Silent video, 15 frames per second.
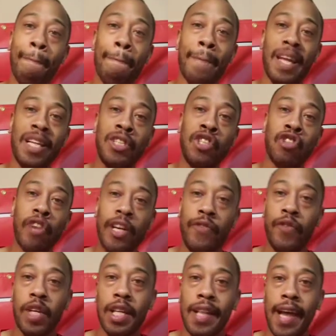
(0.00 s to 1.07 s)
and strength
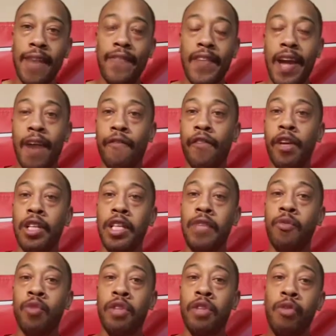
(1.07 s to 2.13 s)
in your life. And I really
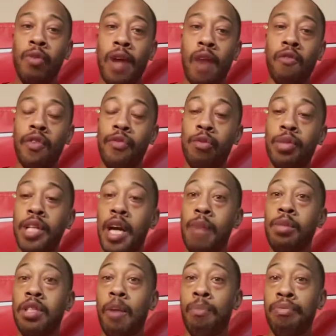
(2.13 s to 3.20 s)
went through that. I went through times
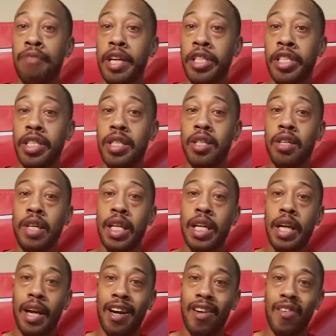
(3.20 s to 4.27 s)
of depression.
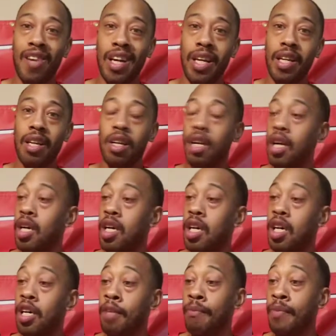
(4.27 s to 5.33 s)
All right.
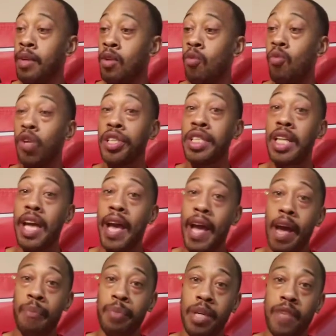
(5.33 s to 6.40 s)
Wasn't
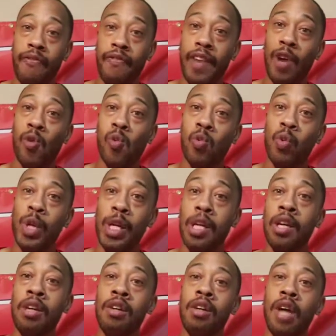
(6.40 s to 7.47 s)
happy, felt weak,
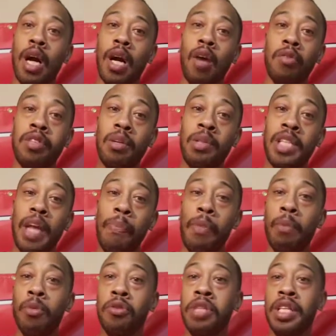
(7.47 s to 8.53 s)

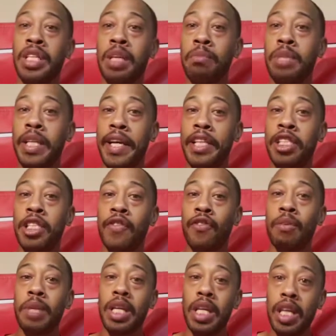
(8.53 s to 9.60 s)
susceptible to temptations
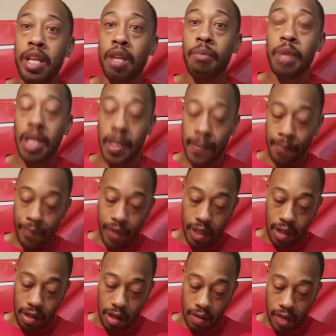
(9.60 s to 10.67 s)
from the enemy.
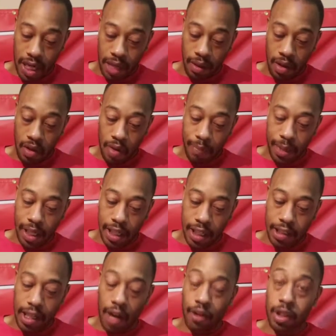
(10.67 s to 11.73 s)
All right. Because
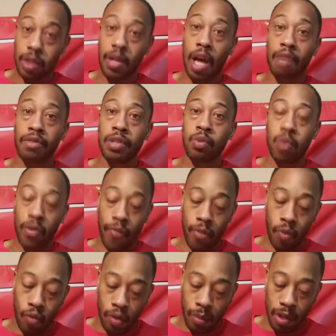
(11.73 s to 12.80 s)
I was with a
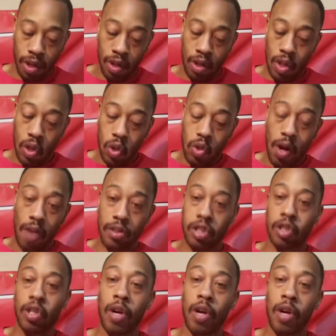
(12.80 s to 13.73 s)
woman who I was